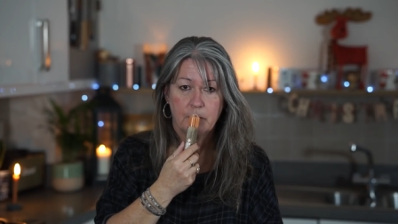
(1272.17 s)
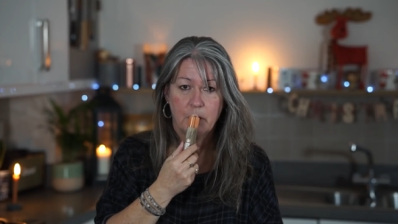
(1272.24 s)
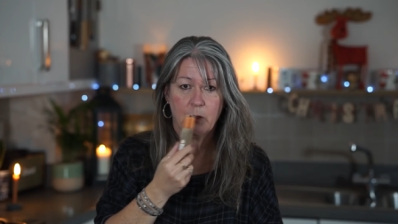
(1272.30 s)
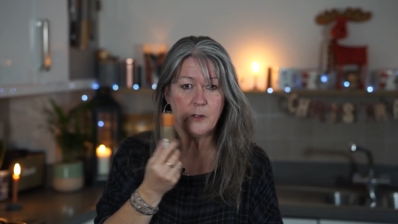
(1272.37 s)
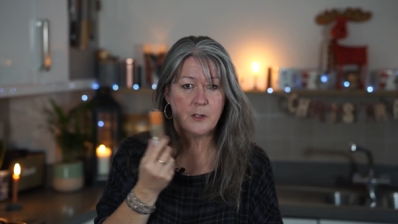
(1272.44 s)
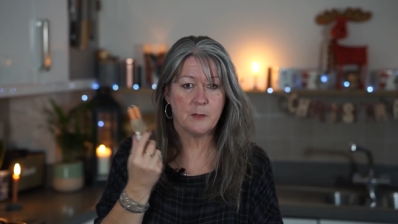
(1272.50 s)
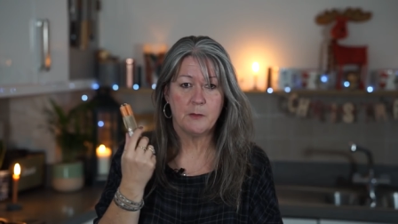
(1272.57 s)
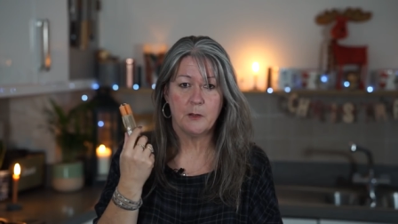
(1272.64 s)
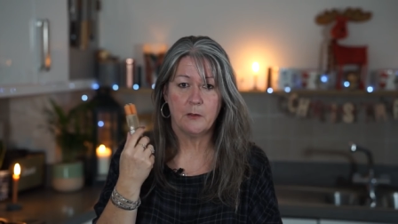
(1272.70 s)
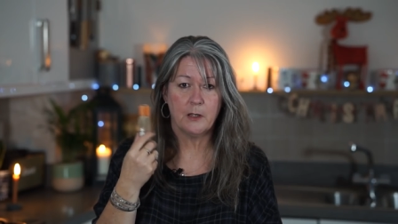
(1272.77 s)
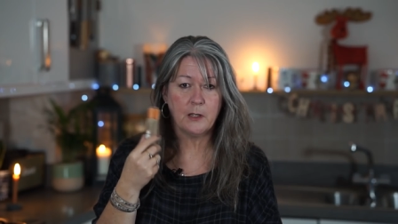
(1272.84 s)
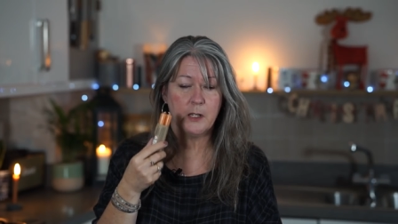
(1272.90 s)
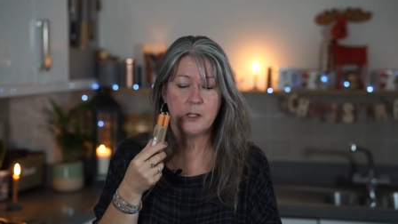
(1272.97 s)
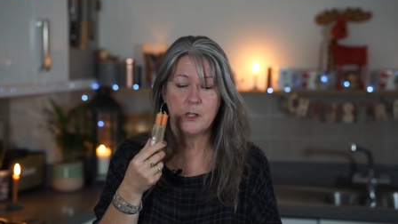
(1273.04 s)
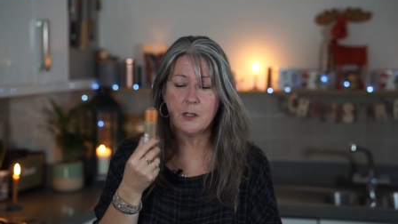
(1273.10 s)
you can't smell, the
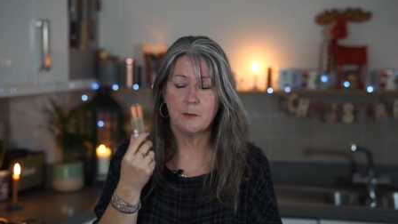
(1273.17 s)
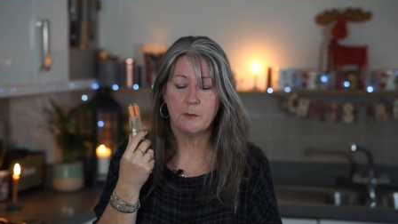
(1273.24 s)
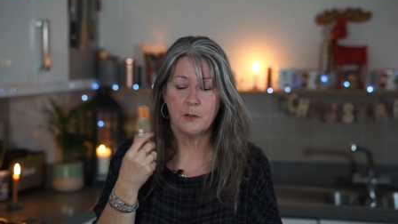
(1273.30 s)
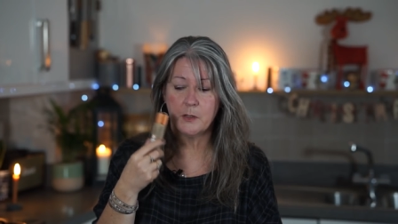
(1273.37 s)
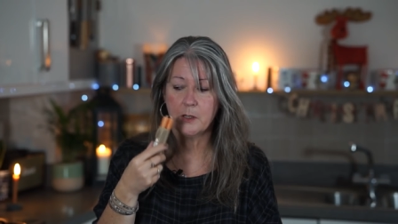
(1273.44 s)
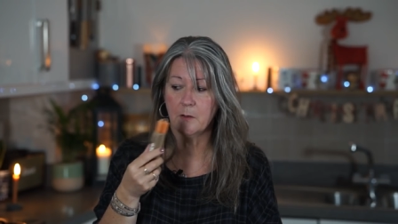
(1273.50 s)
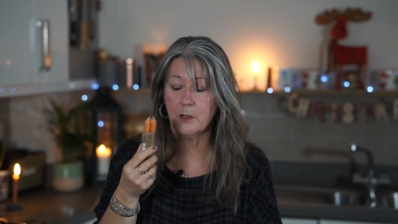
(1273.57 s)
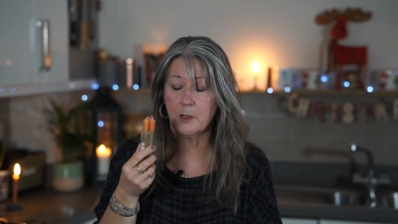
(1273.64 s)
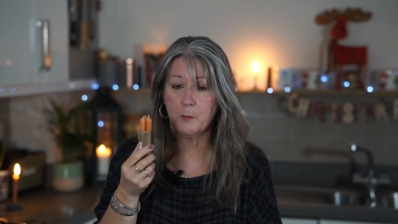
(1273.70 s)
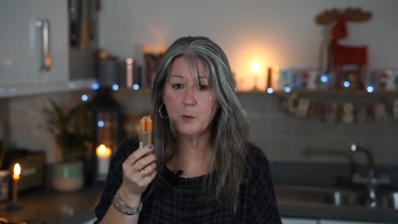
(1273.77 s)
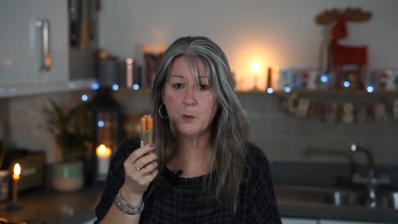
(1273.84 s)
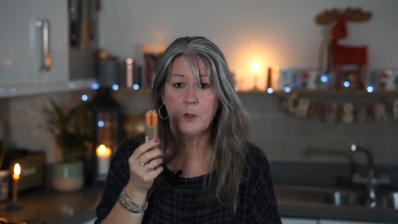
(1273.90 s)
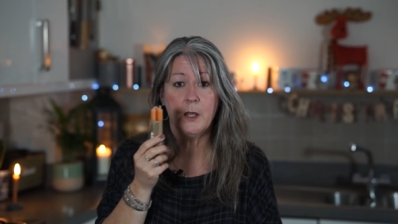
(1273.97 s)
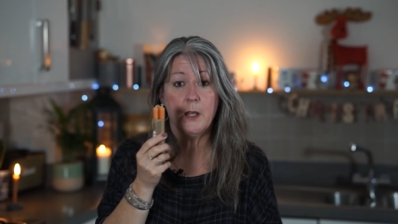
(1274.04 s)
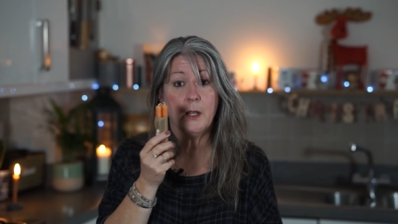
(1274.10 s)
kitchen smells
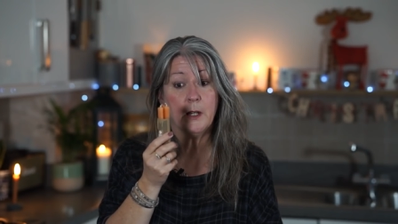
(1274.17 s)
incredible.